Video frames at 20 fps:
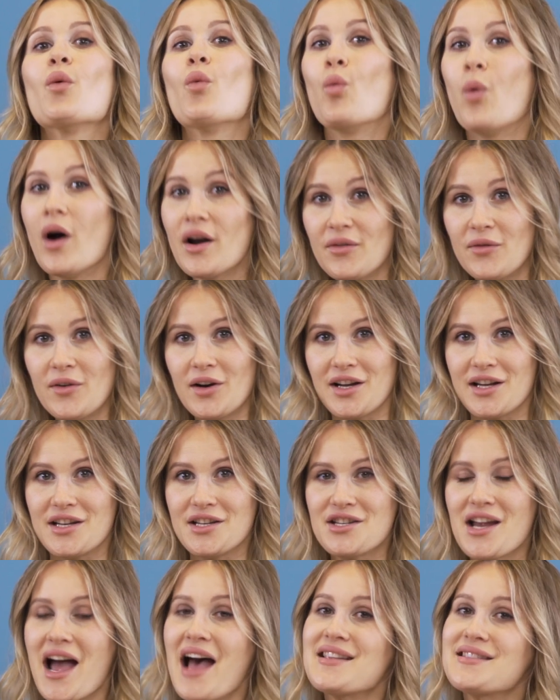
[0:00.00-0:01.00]
what
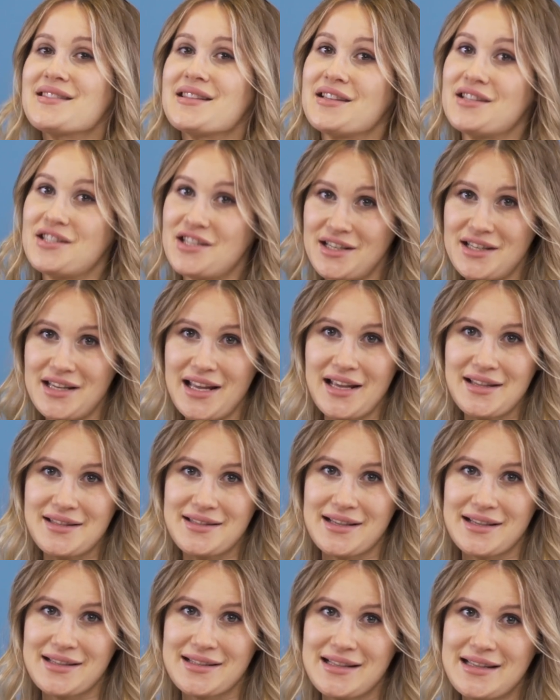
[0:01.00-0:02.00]
footage has the G T A
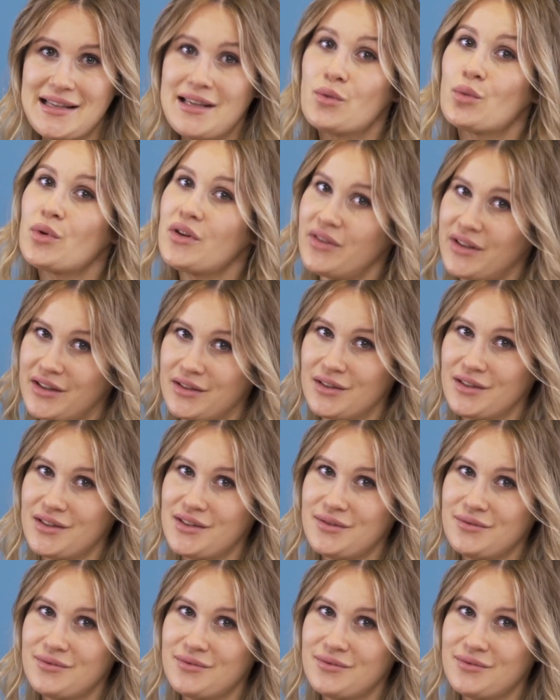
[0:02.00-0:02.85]
six leak revealed?